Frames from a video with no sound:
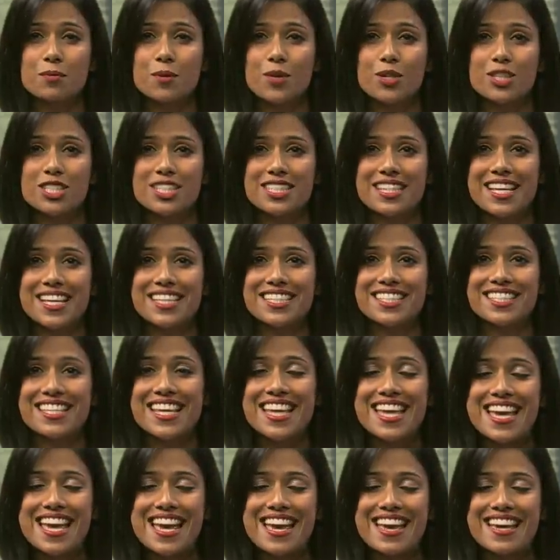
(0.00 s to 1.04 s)
sports stats
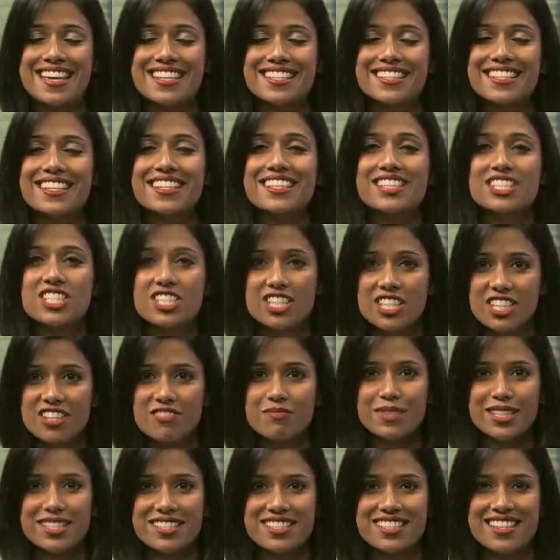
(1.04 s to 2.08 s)
and
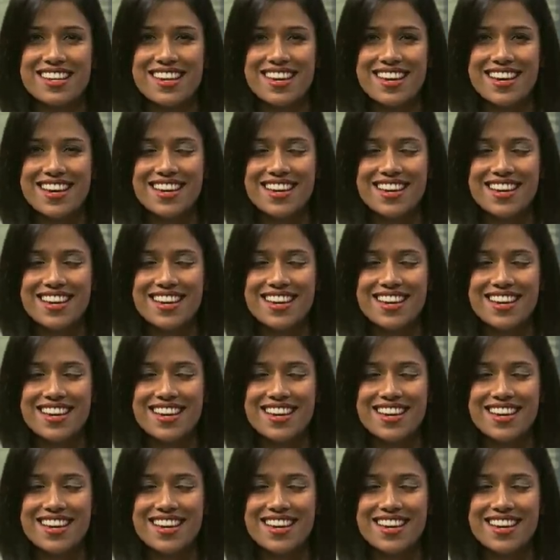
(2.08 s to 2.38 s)
achievements.